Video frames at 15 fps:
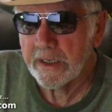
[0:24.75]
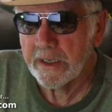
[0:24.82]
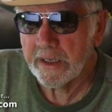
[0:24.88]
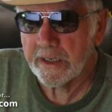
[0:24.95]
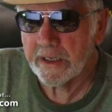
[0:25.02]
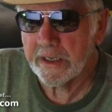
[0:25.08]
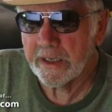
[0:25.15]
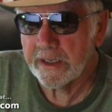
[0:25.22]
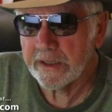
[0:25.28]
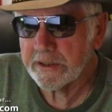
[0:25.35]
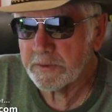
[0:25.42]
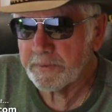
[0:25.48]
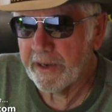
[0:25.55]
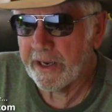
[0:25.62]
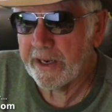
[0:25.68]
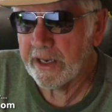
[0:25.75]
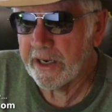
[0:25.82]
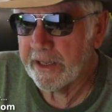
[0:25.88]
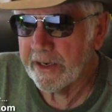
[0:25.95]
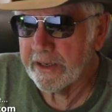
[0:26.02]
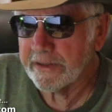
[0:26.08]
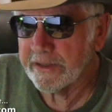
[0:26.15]
And I had
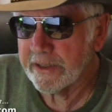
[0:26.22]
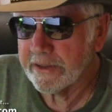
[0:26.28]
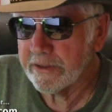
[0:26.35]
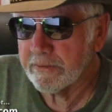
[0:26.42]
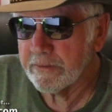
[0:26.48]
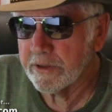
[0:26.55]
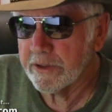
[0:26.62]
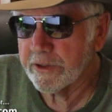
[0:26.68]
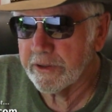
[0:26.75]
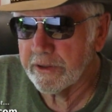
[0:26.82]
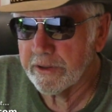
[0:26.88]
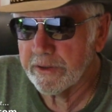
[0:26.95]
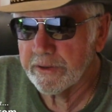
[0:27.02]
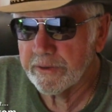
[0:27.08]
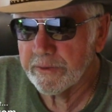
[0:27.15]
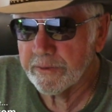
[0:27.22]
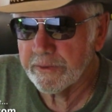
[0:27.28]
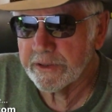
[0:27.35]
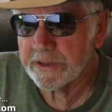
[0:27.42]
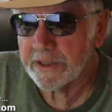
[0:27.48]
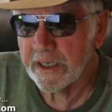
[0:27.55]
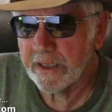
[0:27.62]
speculated that the murderer
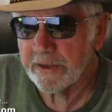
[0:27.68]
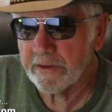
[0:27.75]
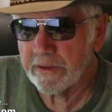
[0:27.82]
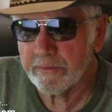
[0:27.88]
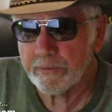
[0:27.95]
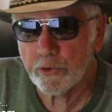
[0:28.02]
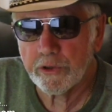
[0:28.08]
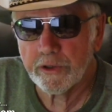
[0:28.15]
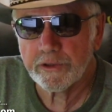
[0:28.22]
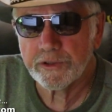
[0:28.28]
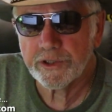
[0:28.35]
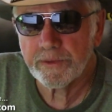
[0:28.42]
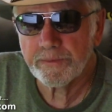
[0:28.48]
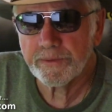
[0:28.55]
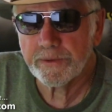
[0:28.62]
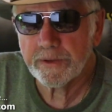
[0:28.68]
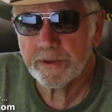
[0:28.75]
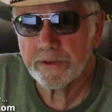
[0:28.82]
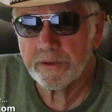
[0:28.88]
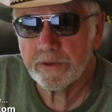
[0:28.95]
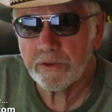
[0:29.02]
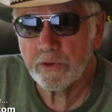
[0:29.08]
was either a border jumper
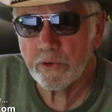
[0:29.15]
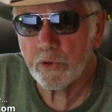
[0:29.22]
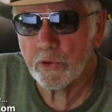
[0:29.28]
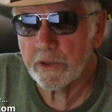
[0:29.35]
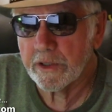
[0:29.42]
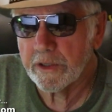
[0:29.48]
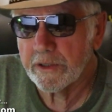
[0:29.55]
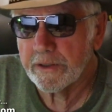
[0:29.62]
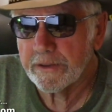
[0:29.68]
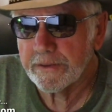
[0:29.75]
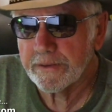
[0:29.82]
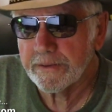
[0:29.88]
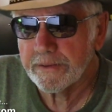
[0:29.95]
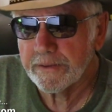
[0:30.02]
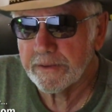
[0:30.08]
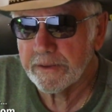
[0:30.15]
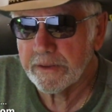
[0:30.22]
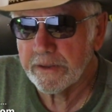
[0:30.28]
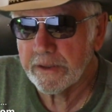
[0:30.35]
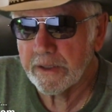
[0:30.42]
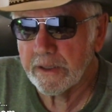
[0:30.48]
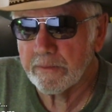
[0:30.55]
or
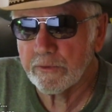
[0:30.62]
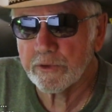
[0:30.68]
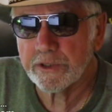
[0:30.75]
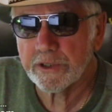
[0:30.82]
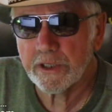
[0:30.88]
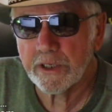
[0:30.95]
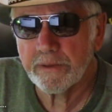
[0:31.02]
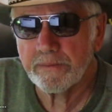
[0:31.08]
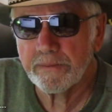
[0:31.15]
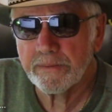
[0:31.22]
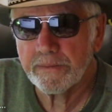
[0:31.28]
a Muslim.